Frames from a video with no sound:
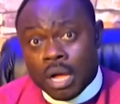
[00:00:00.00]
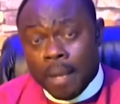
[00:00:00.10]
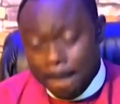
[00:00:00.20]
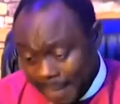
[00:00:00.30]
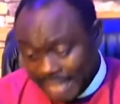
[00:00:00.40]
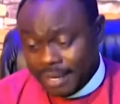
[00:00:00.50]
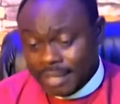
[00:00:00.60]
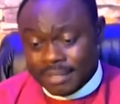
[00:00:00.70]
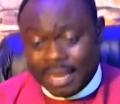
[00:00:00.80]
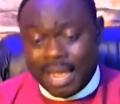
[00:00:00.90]
Matters
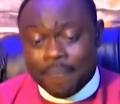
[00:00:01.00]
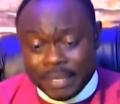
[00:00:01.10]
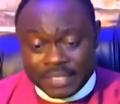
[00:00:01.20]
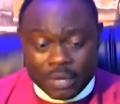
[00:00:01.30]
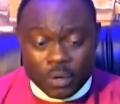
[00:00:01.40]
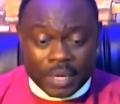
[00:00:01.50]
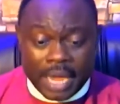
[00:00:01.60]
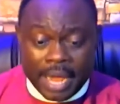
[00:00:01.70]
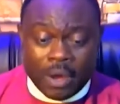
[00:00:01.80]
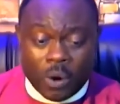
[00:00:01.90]
that have been said,
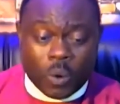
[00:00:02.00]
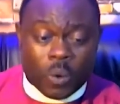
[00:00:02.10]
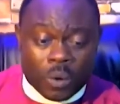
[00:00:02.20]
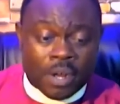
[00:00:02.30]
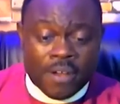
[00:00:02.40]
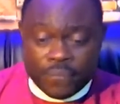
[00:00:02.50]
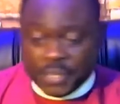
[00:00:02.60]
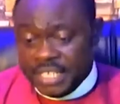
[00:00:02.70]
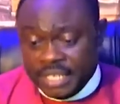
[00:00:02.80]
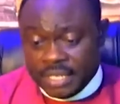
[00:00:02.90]
okay, oh,
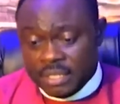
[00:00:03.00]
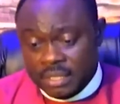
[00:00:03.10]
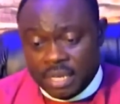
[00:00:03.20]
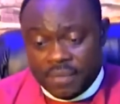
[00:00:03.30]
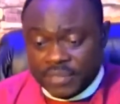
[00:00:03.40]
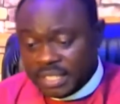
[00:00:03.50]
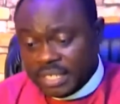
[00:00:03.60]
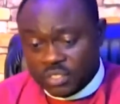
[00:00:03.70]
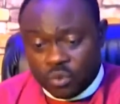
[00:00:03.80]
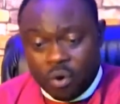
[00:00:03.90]
free, everything
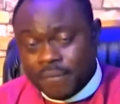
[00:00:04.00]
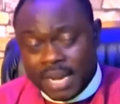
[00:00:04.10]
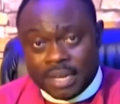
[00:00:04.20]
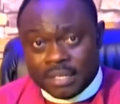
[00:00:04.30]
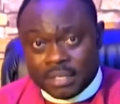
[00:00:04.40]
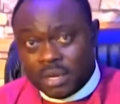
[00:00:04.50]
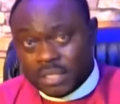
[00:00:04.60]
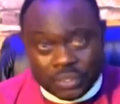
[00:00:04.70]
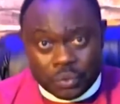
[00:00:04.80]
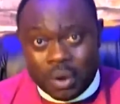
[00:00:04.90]
is over, nothing
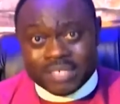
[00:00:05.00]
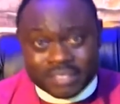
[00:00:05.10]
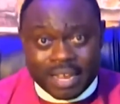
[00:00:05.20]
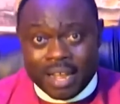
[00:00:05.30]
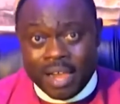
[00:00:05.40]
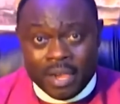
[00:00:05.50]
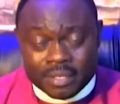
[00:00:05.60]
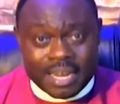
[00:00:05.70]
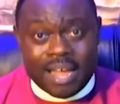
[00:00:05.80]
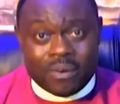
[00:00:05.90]
to answer.
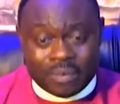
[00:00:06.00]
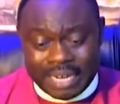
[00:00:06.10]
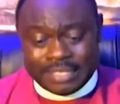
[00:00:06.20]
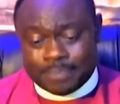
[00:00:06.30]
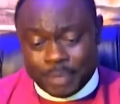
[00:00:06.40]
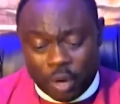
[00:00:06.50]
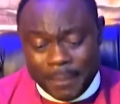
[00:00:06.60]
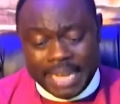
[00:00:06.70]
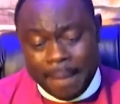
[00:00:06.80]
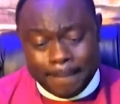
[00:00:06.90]
Now it's becoming
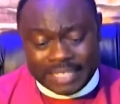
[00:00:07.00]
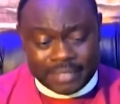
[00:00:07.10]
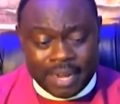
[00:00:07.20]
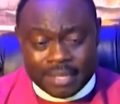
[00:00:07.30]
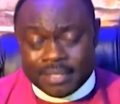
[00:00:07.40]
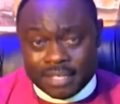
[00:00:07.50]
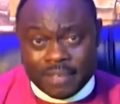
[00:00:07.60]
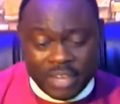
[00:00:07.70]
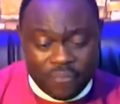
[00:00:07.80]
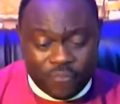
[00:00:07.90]
a matter that
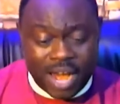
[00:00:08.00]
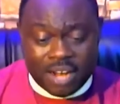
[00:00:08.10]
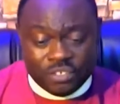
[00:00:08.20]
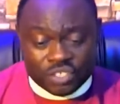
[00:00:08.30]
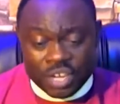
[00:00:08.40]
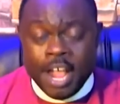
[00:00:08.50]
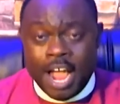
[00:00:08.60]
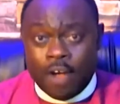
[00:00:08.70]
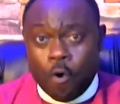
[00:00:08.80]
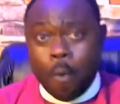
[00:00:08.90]
the files
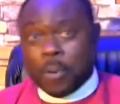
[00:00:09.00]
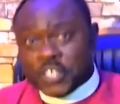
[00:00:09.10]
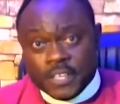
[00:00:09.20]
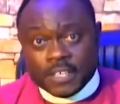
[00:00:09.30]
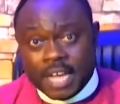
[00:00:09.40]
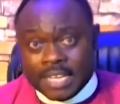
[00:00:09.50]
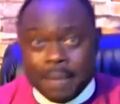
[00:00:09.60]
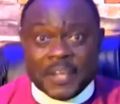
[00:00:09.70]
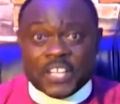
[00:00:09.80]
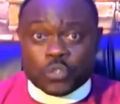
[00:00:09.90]
are opening and they
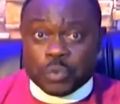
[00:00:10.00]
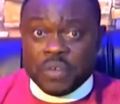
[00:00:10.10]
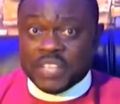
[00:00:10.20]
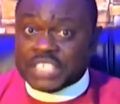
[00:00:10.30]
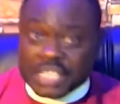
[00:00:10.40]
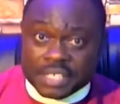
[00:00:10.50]
begin to revisit.